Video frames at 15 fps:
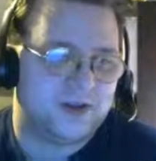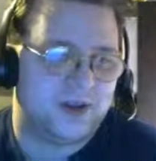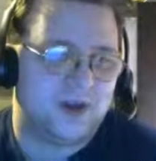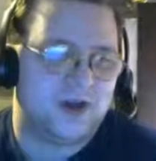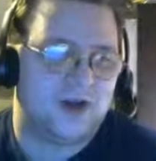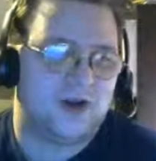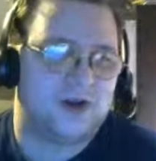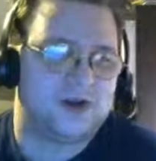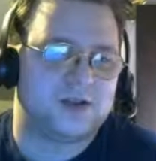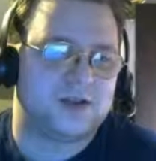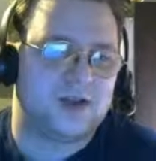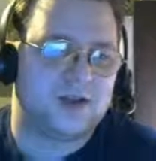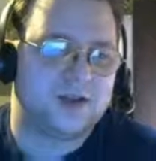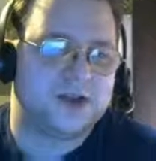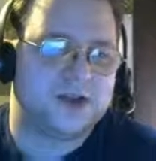Long,
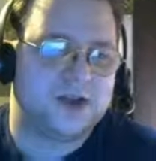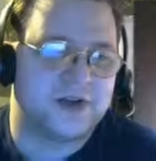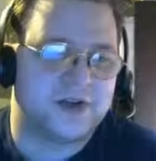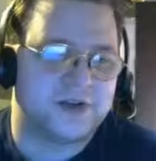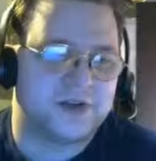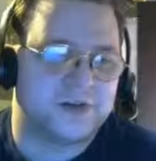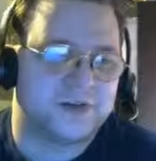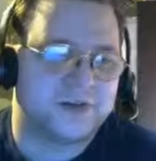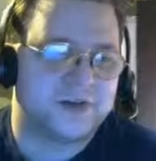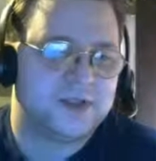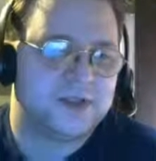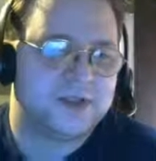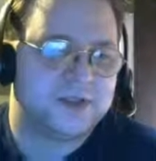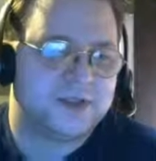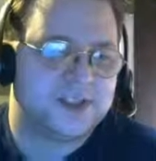long ago,
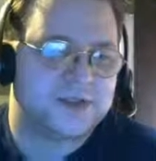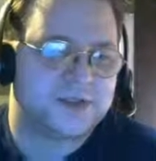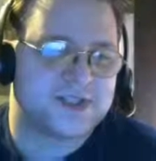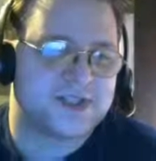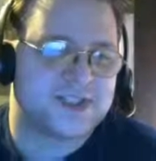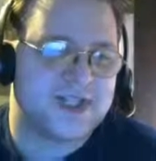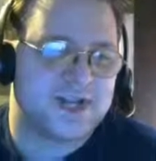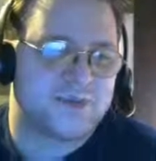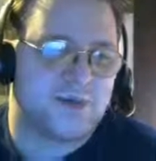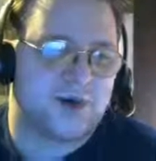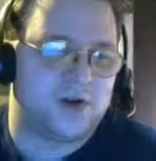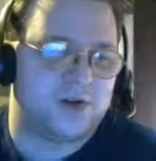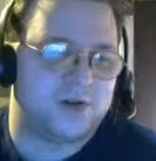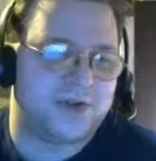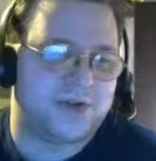this was a dead
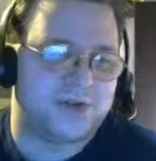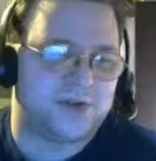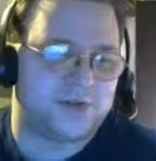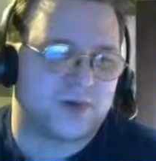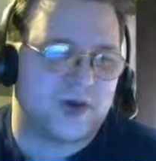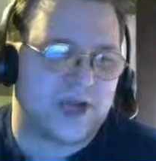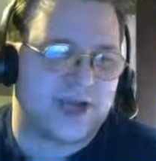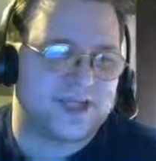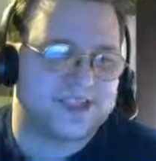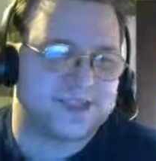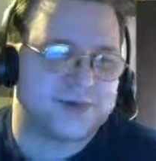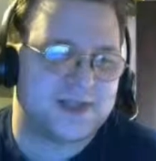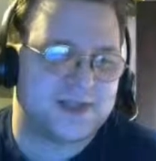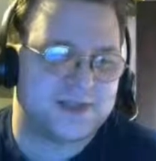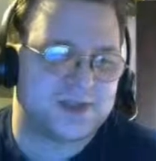world without grass,
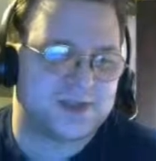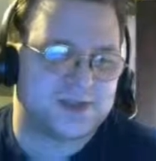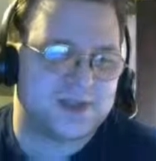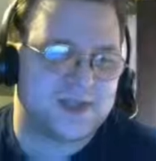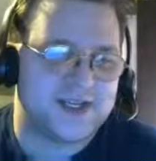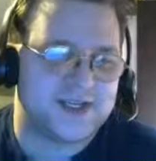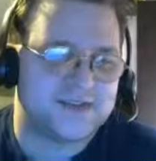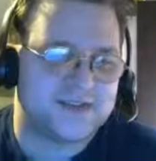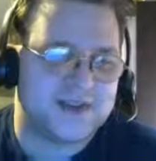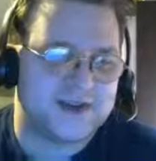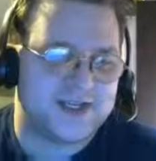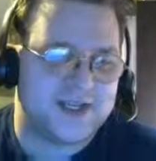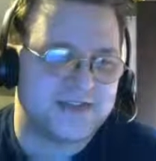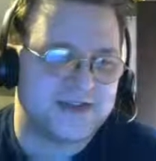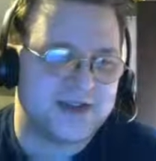without trees,
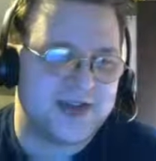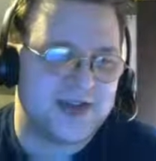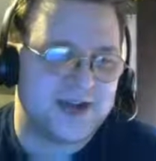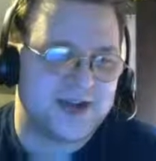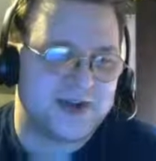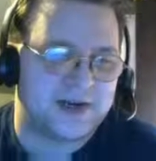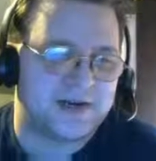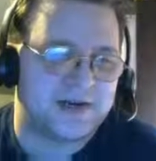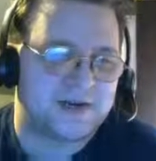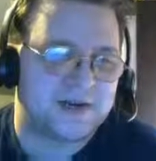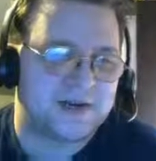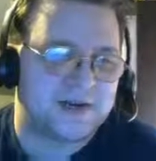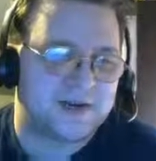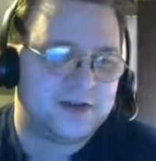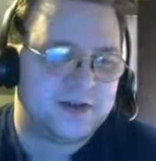without even air.
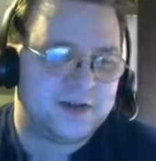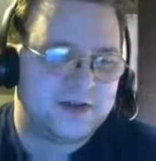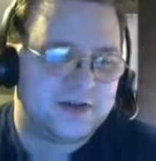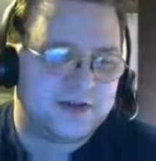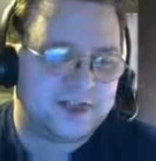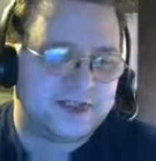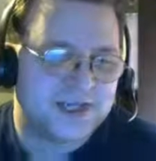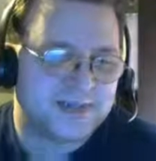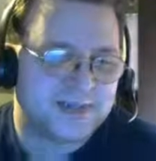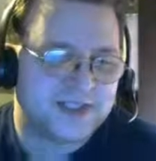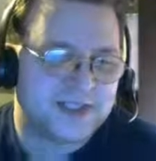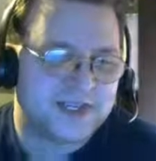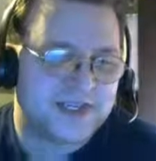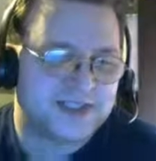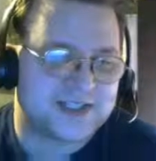Then came the
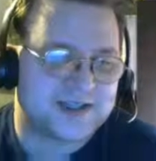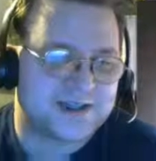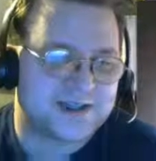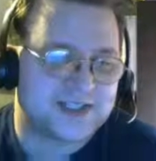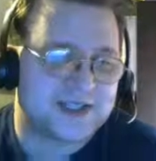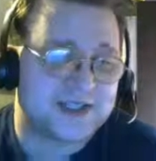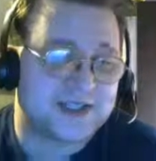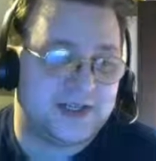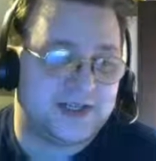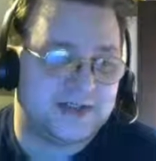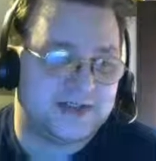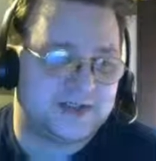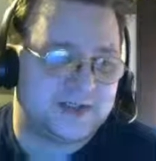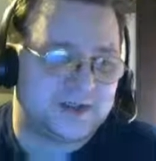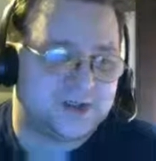goddess Althena,
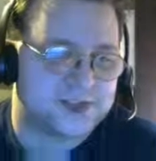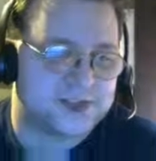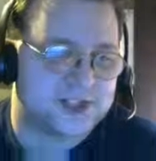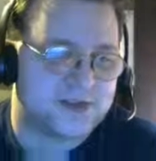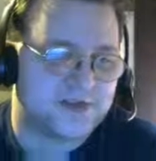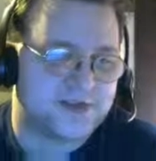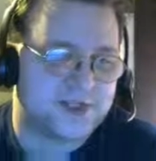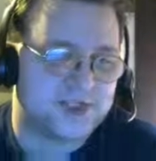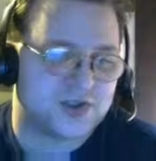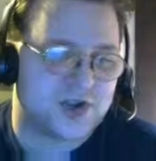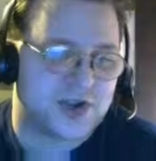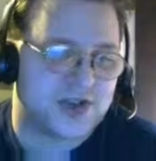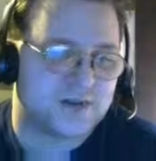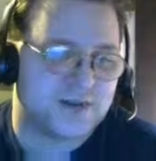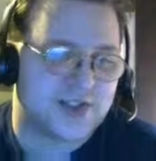her servant the
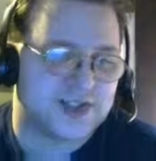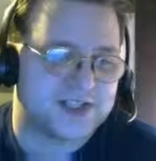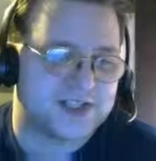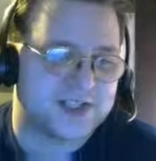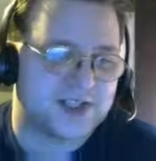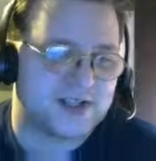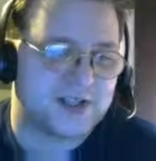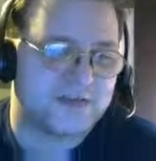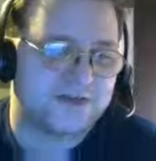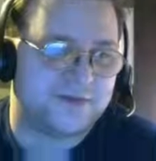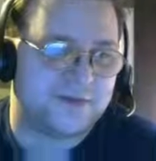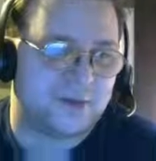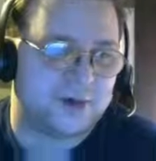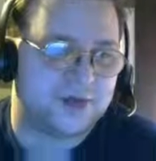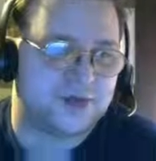Dragon Master, and the
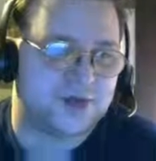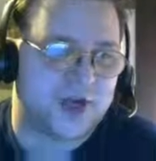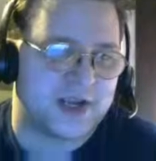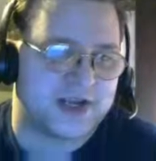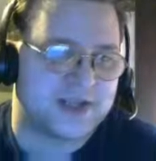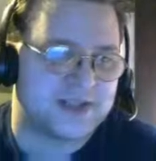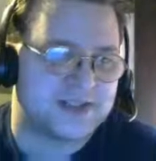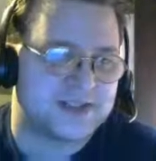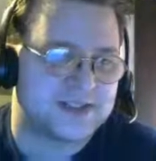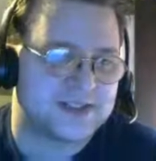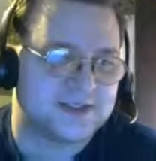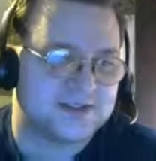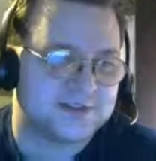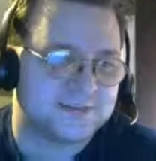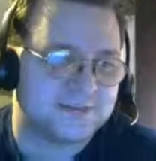four
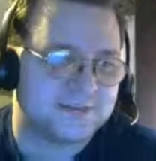dragons.